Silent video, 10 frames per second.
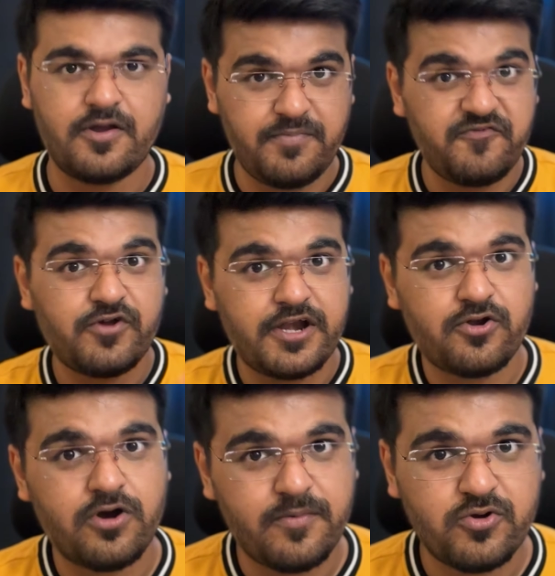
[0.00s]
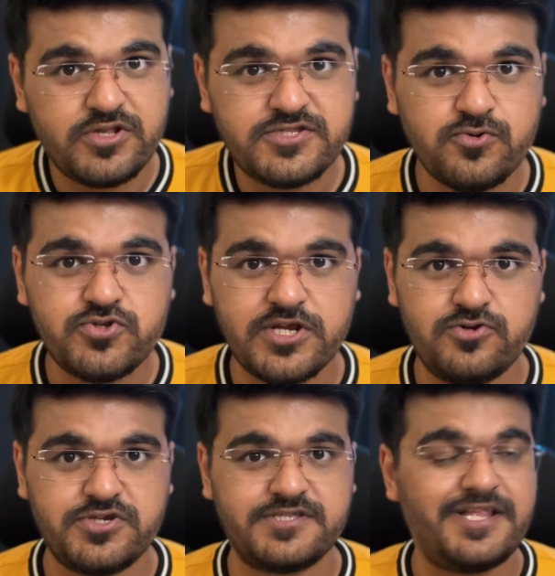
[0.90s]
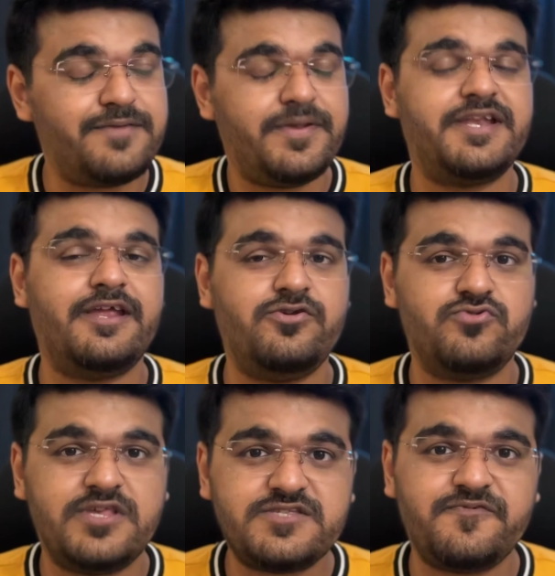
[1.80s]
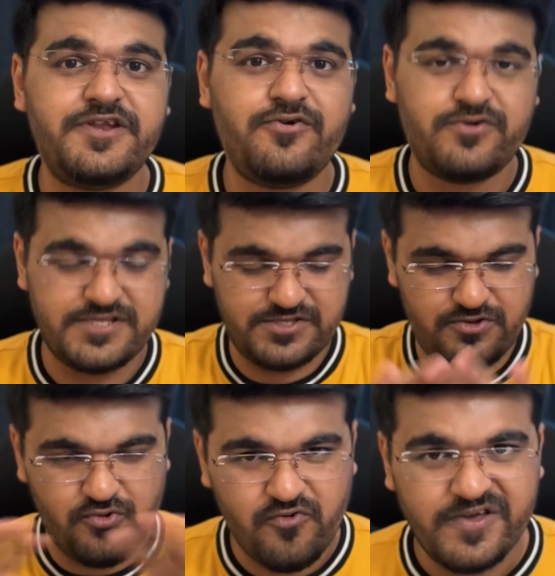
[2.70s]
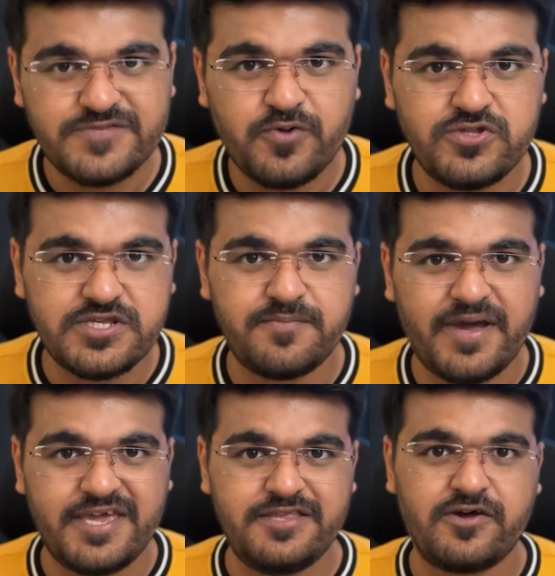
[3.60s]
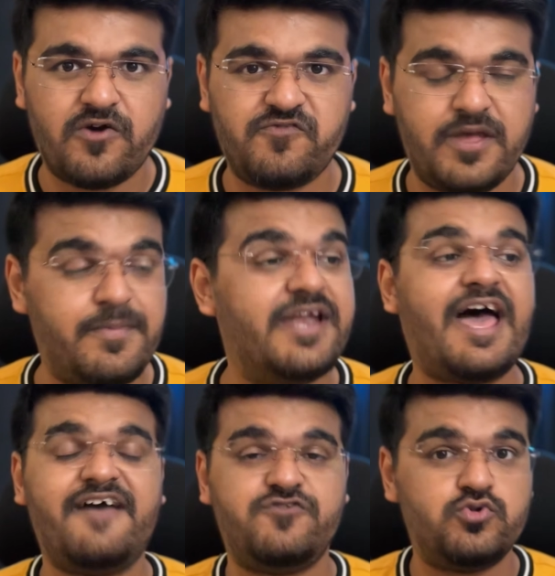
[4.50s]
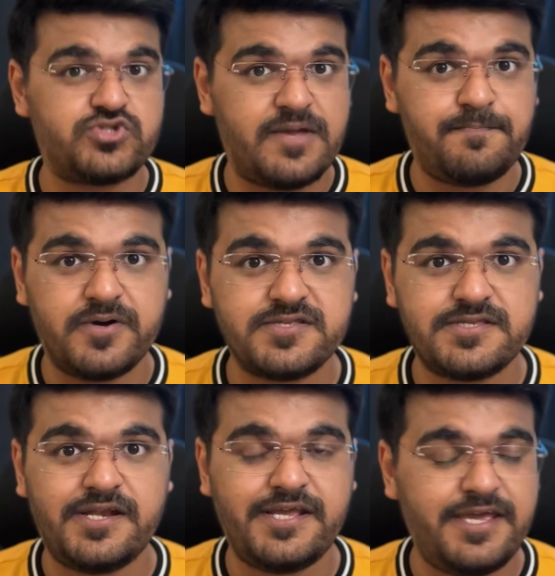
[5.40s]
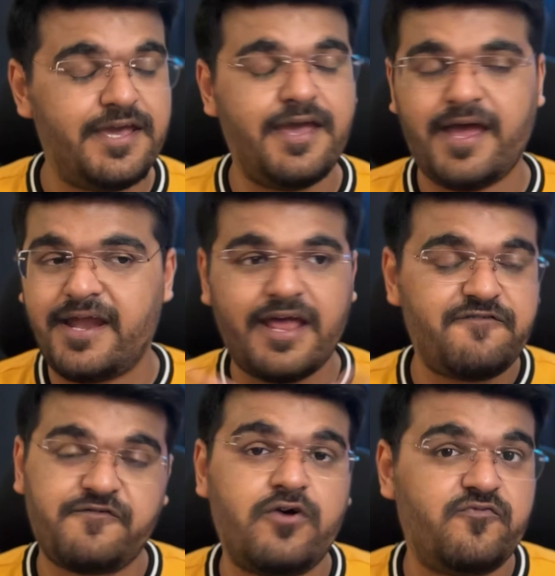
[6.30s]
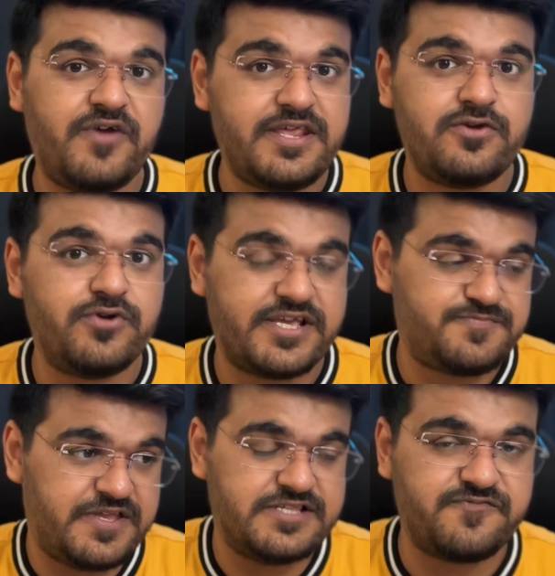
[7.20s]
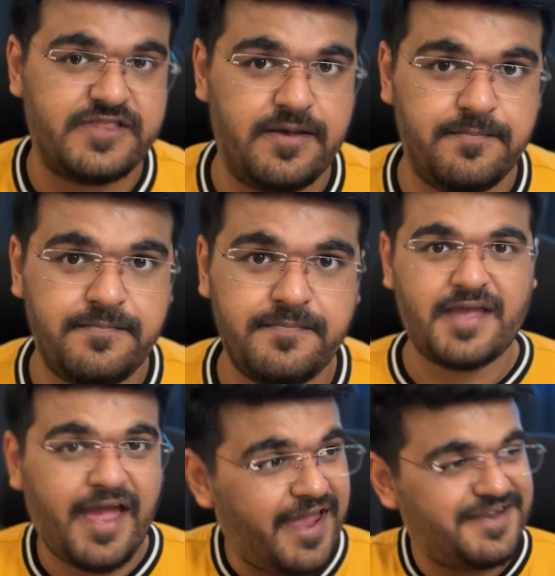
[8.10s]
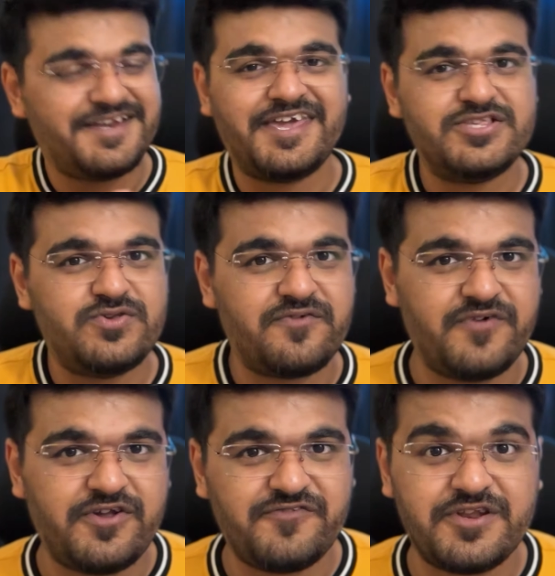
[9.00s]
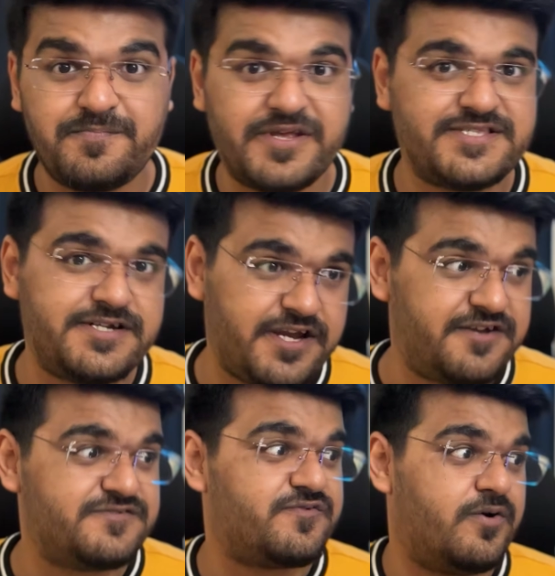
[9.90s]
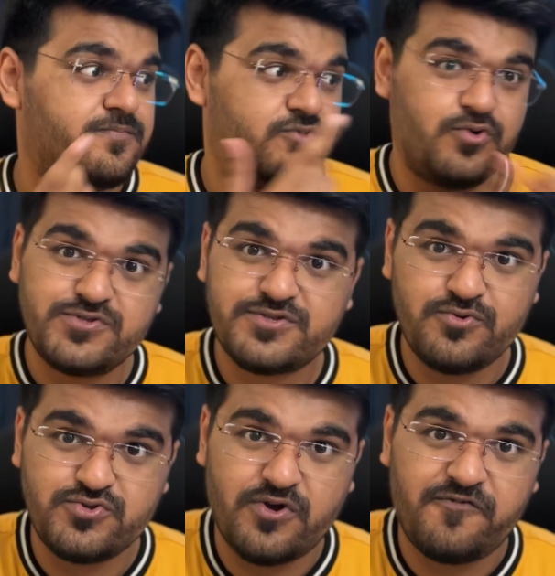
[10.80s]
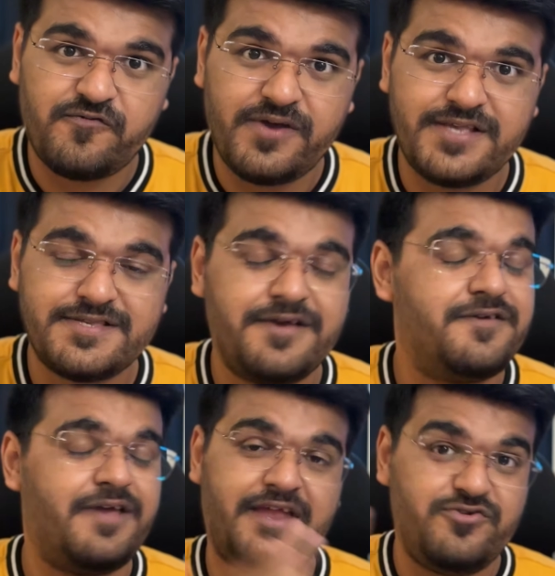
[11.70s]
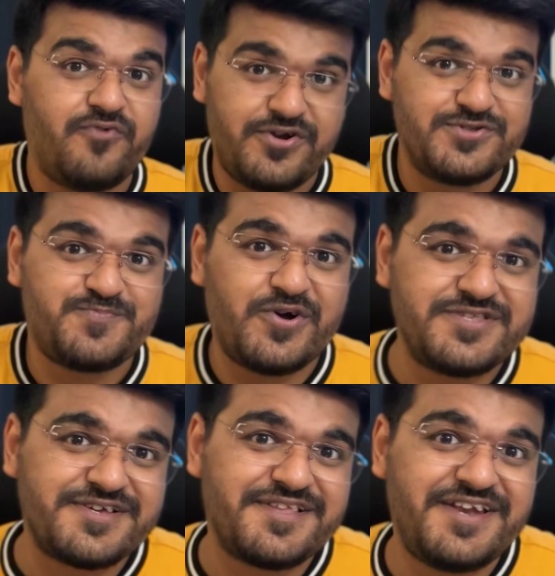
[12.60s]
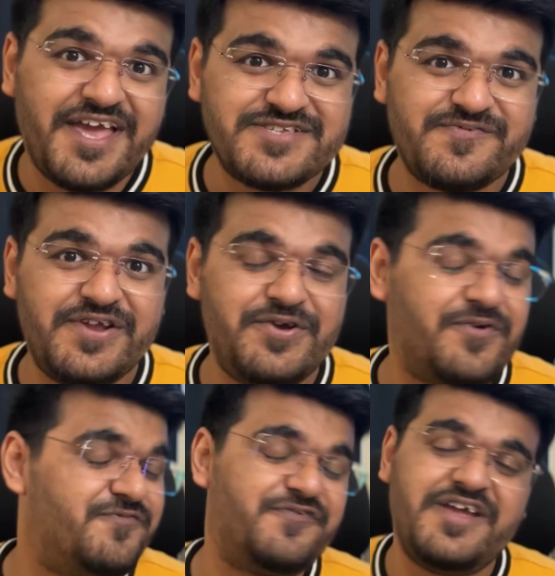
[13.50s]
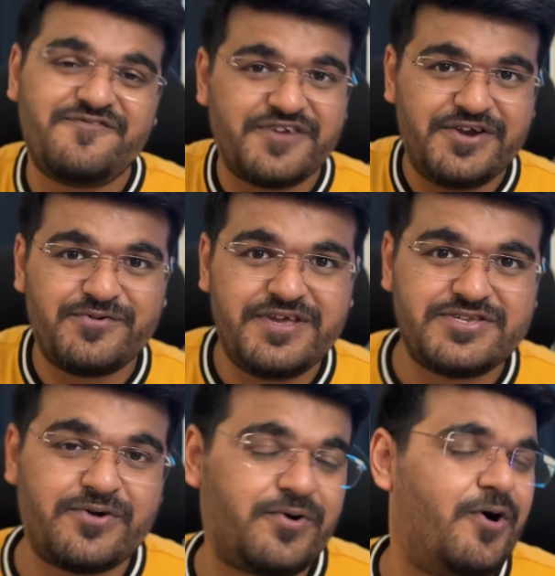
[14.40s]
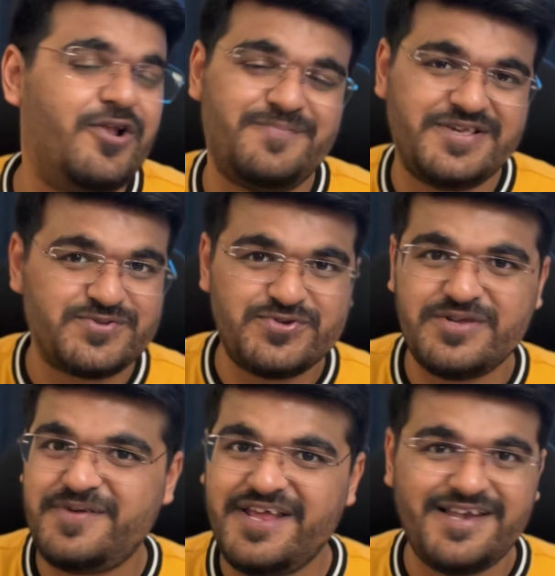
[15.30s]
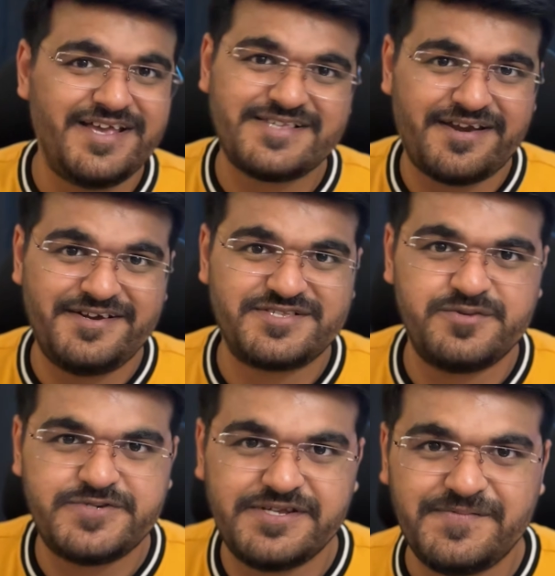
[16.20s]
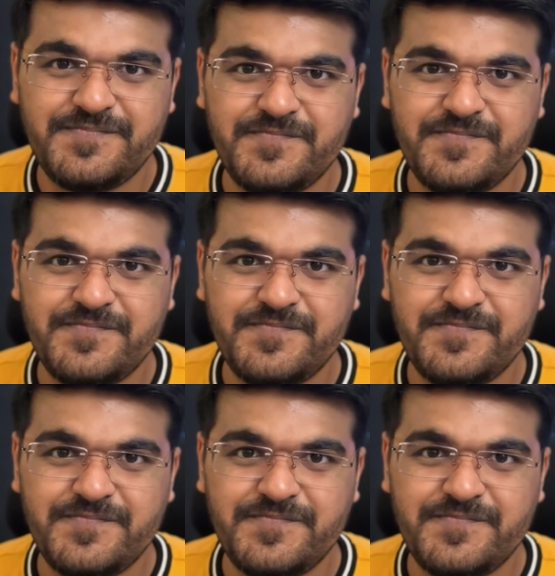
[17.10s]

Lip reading: Now, before I talk about these two solutions, let me tell you, this video is no way sponsored by either of them, and I have used them personally and I have found very good experience with them. And in case you're one of the representatives from those two softwares and you want to sponsor the next video, feel free to reach out. All my social media links are in description.